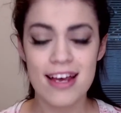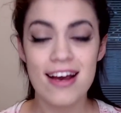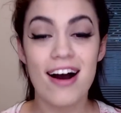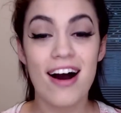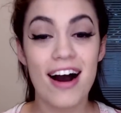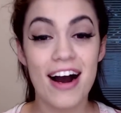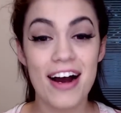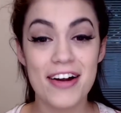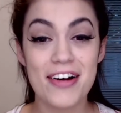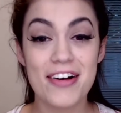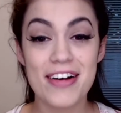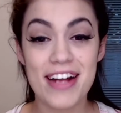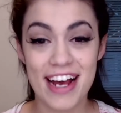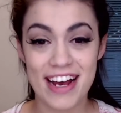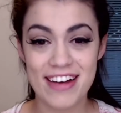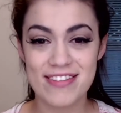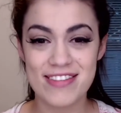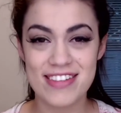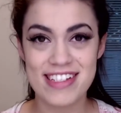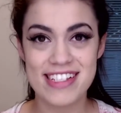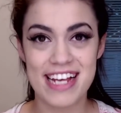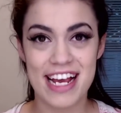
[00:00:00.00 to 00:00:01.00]
I don't have
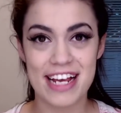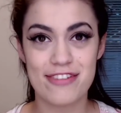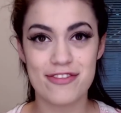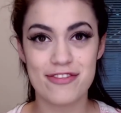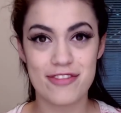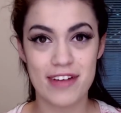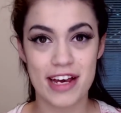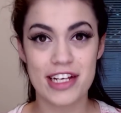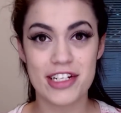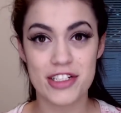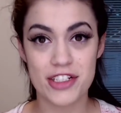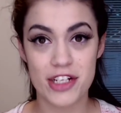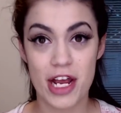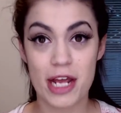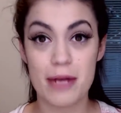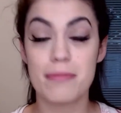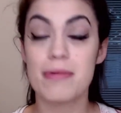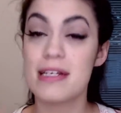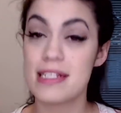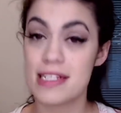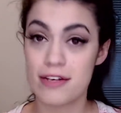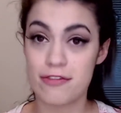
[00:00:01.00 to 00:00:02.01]
the same face
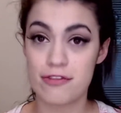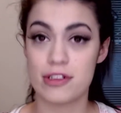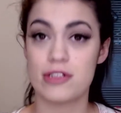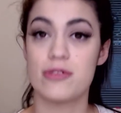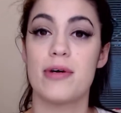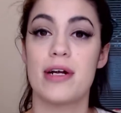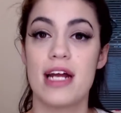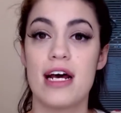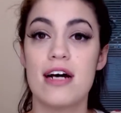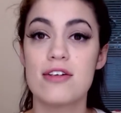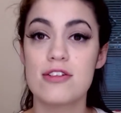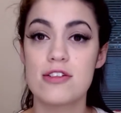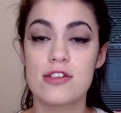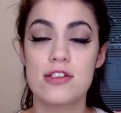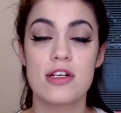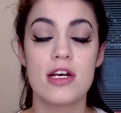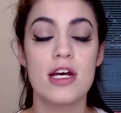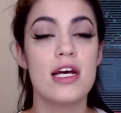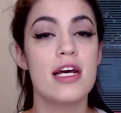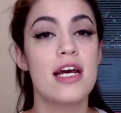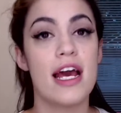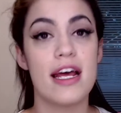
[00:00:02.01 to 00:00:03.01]
shape as everyone else,
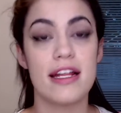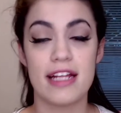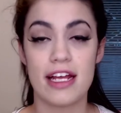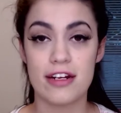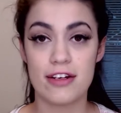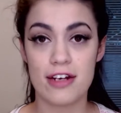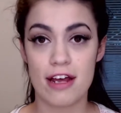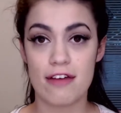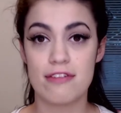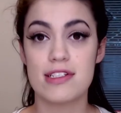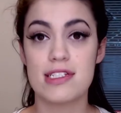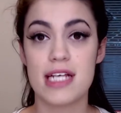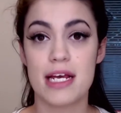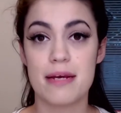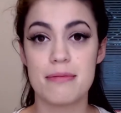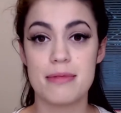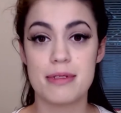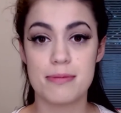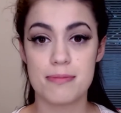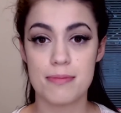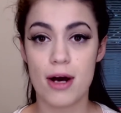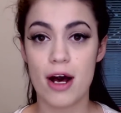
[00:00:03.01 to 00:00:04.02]
and they don't have the same
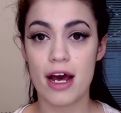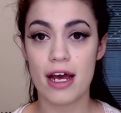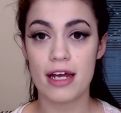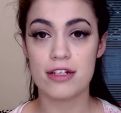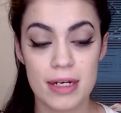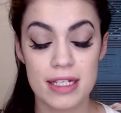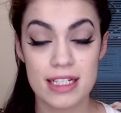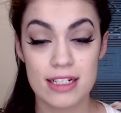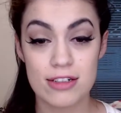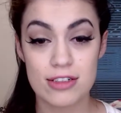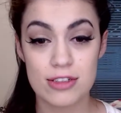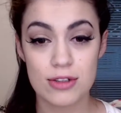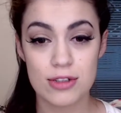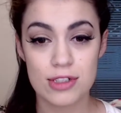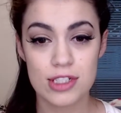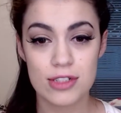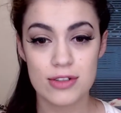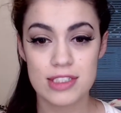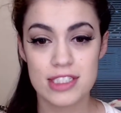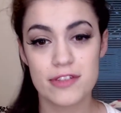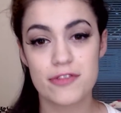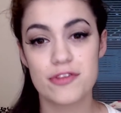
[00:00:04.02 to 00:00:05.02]
as mine. There is also
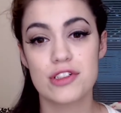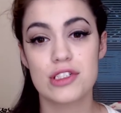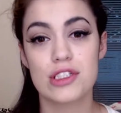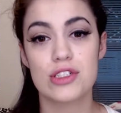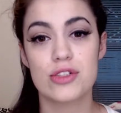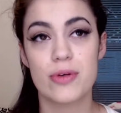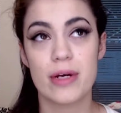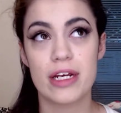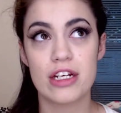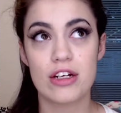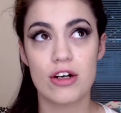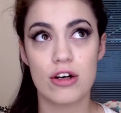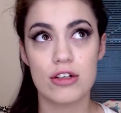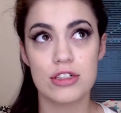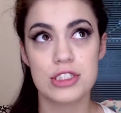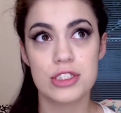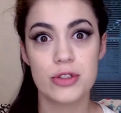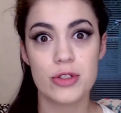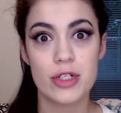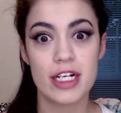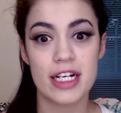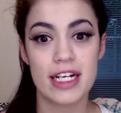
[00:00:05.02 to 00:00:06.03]
a difference between
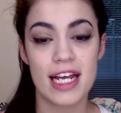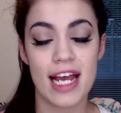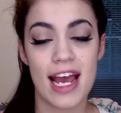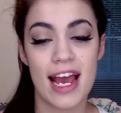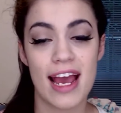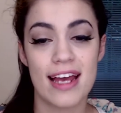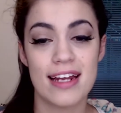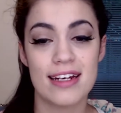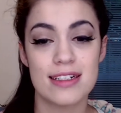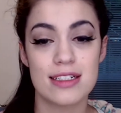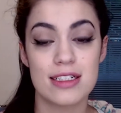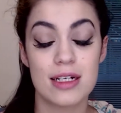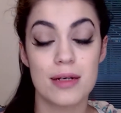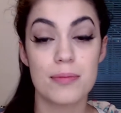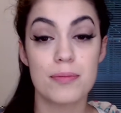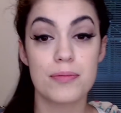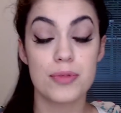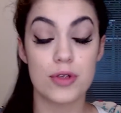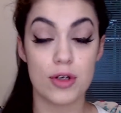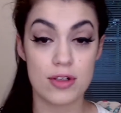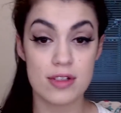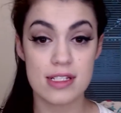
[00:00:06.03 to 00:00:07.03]
contouring and
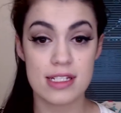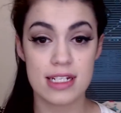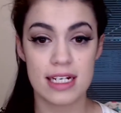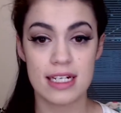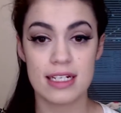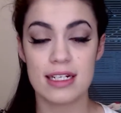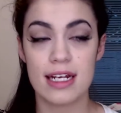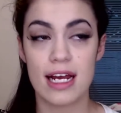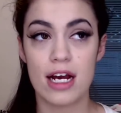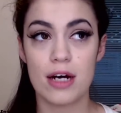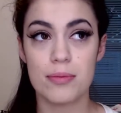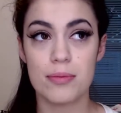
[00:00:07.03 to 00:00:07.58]
bronzing. Now,